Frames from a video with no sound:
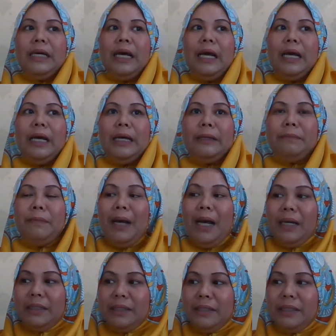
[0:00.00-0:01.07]

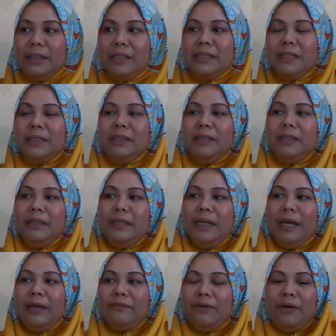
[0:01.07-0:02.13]
markets,
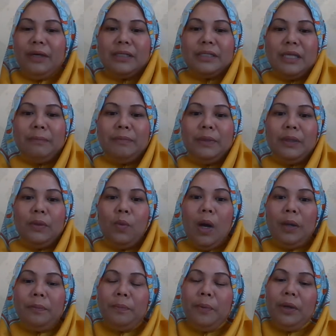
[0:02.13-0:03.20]
like for example
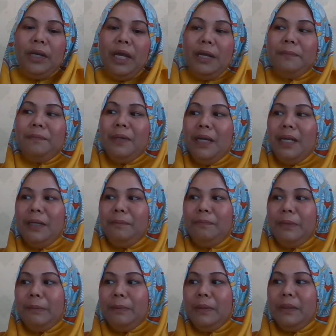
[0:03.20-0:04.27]
1.8 billion
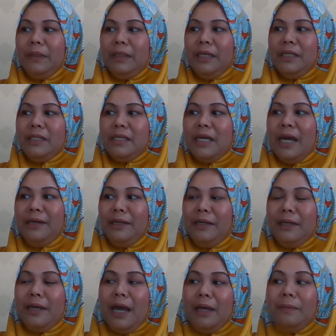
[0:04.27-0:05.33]
people is
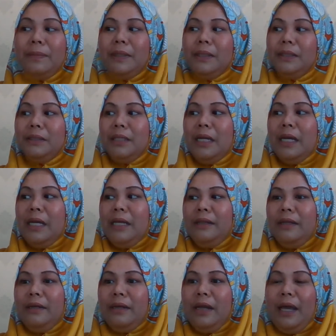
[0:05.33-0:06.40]
undeniable.
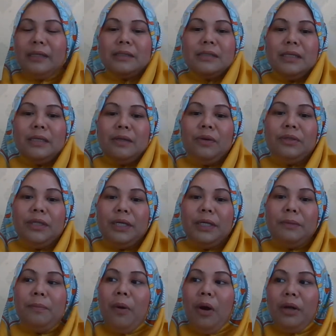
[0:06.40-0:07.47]
The next on the
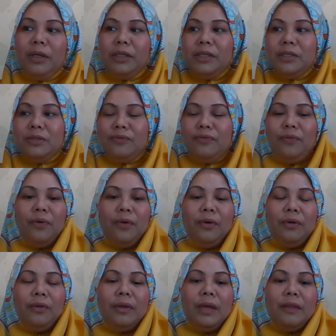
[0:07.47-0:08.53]
importance
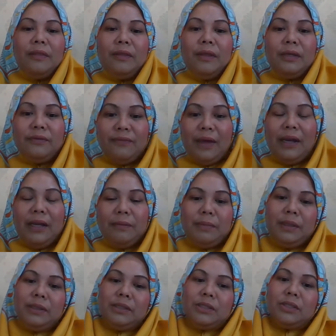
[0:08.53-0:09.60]
for the
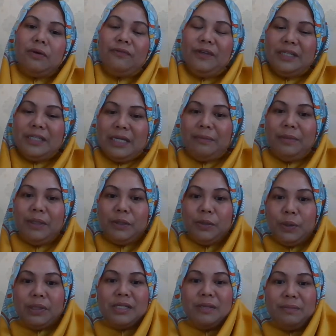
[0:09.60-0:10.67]
developments of Islamic
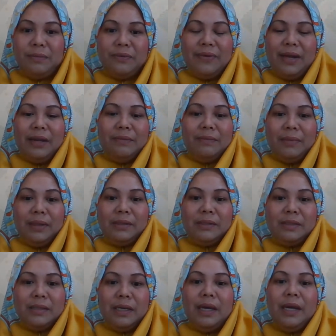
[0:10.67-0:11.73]
tourism
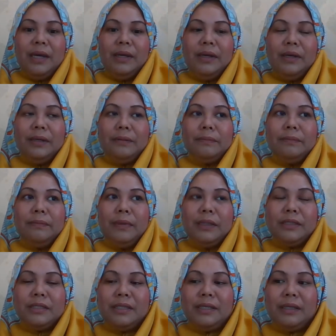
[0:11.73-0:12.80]
developments,
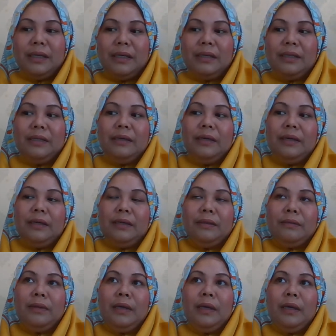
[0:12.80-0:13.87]
means in